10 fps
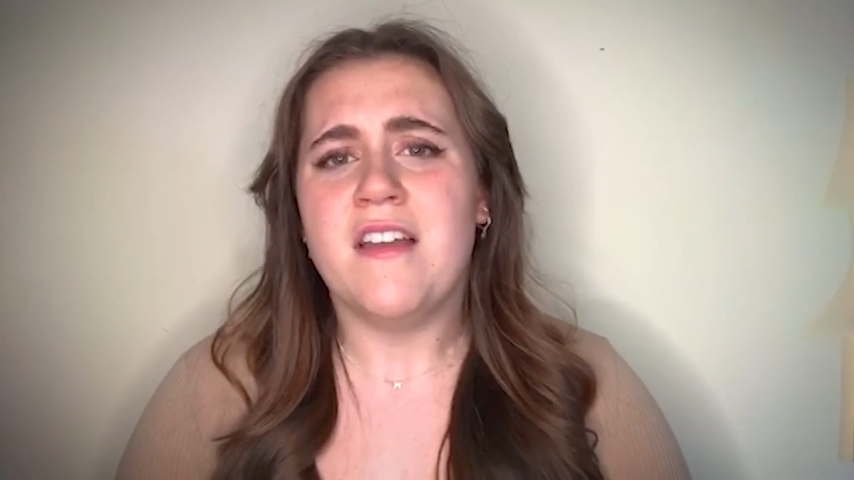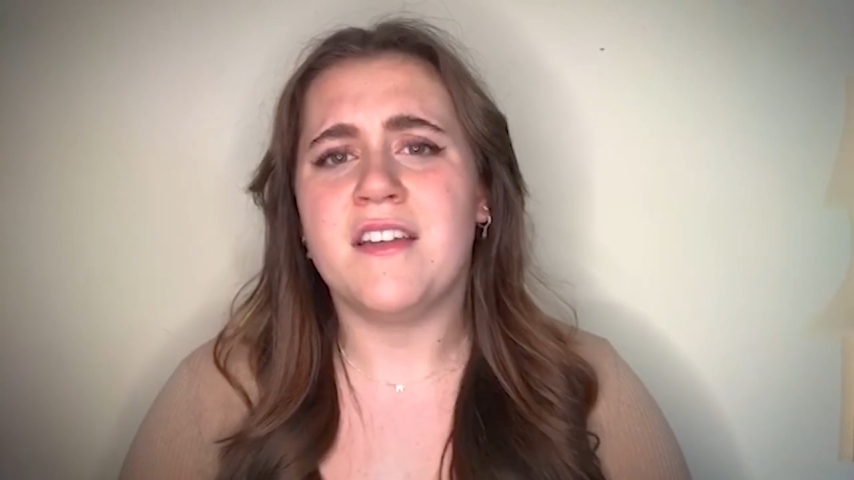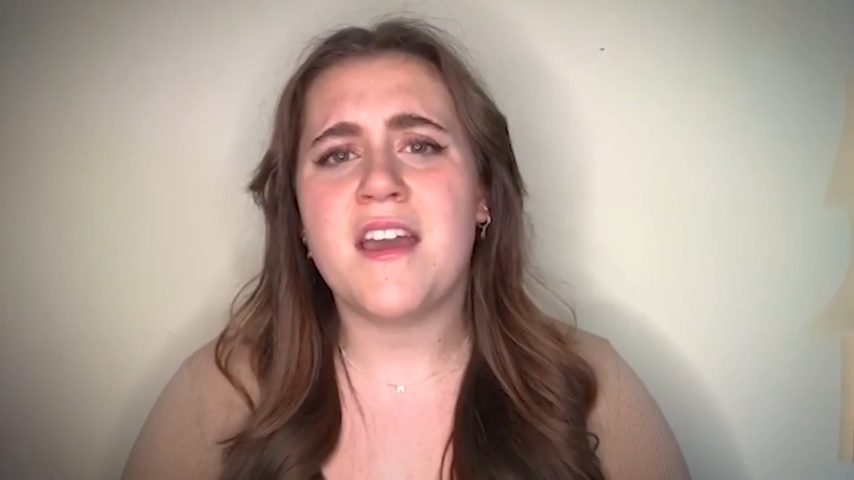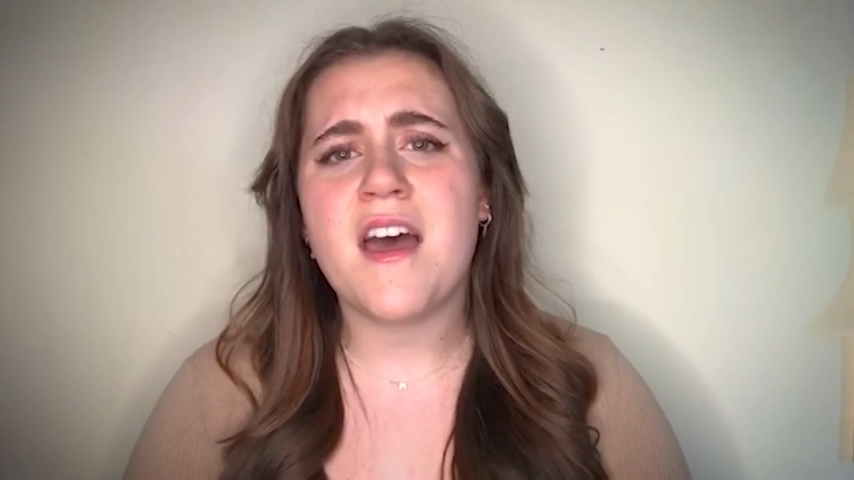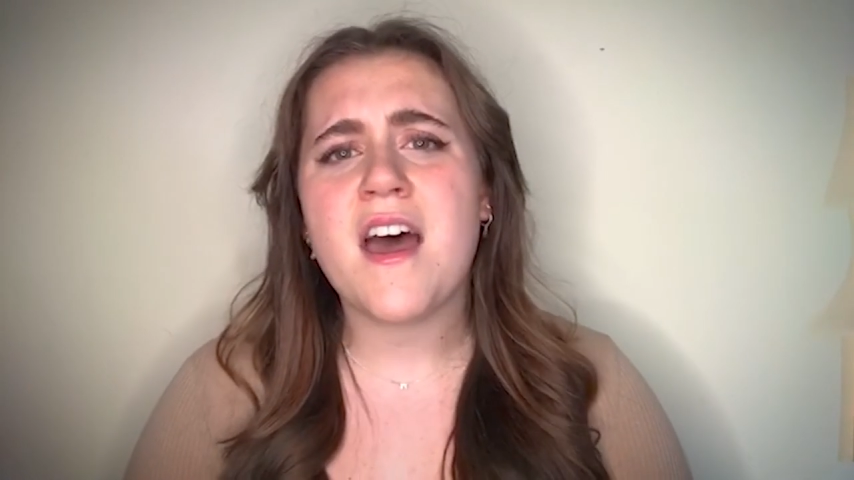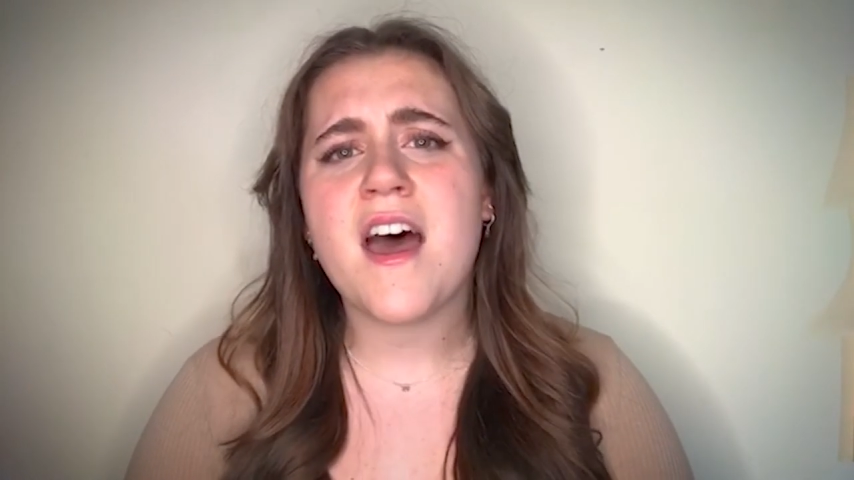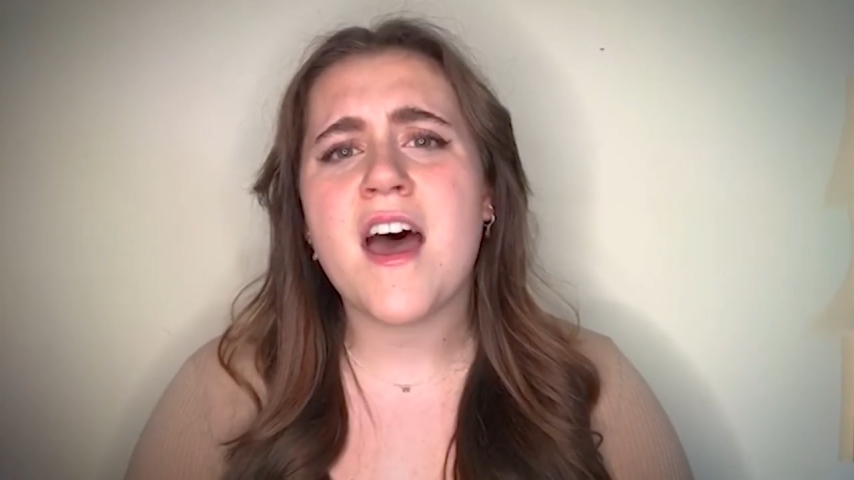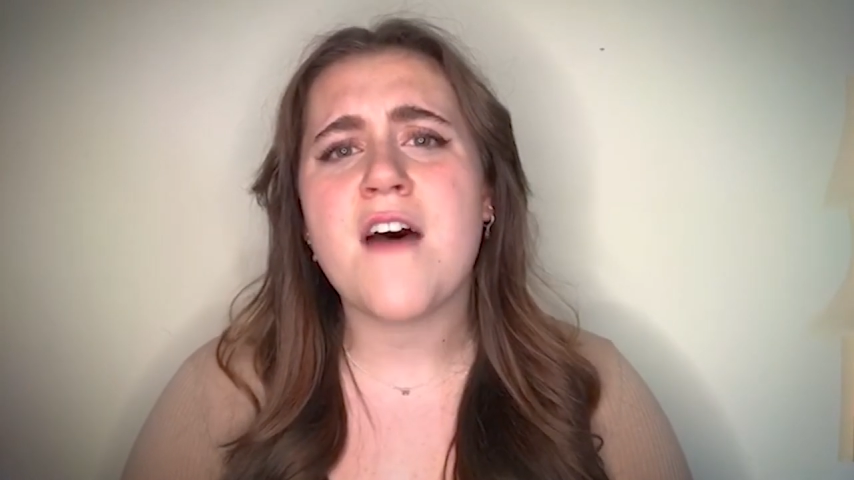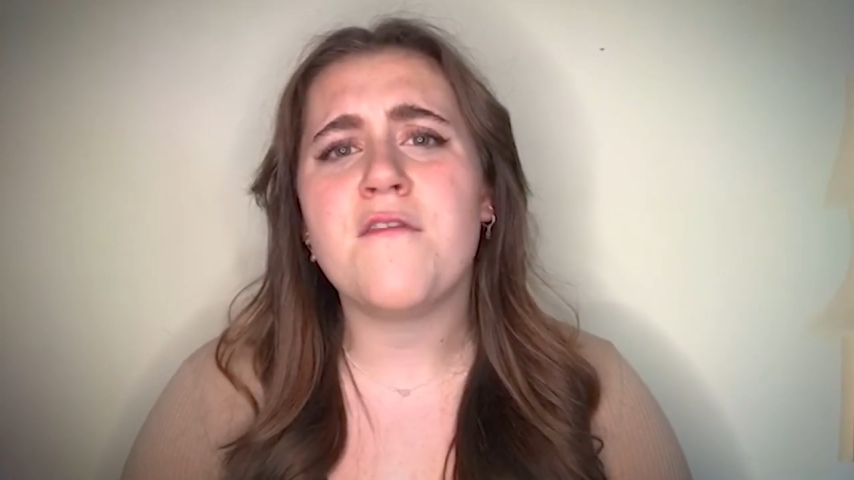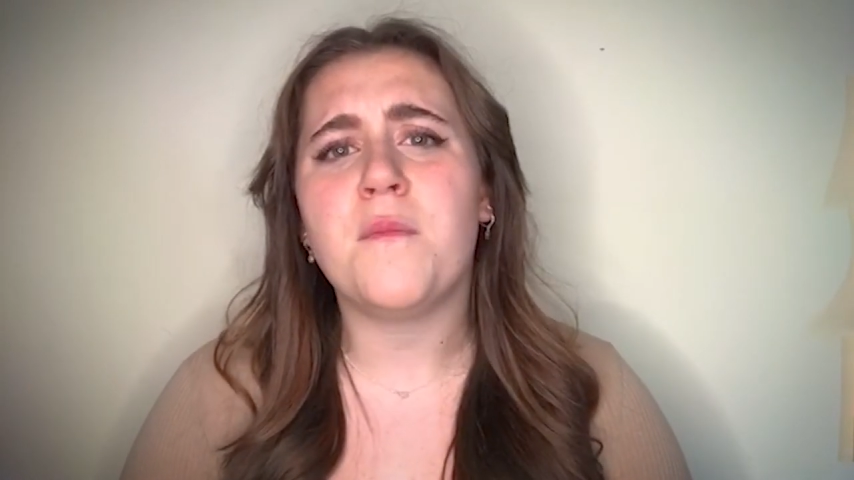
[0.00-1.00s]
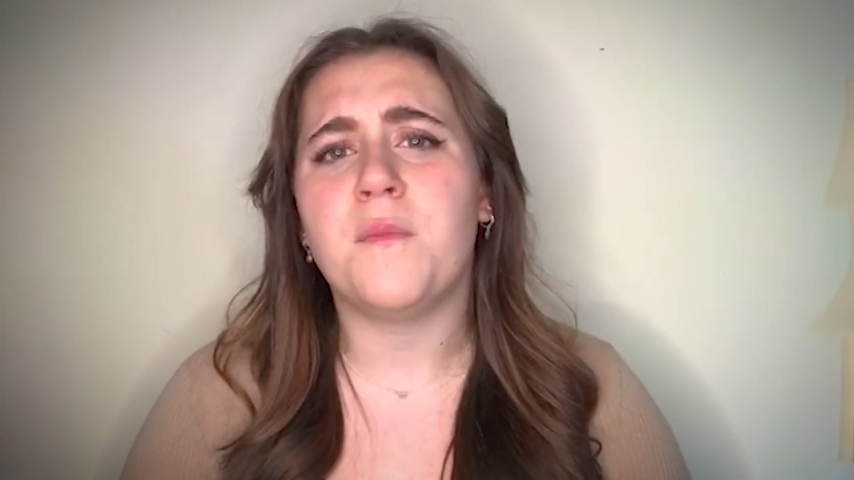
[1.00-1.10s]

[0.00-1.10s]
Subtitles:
Never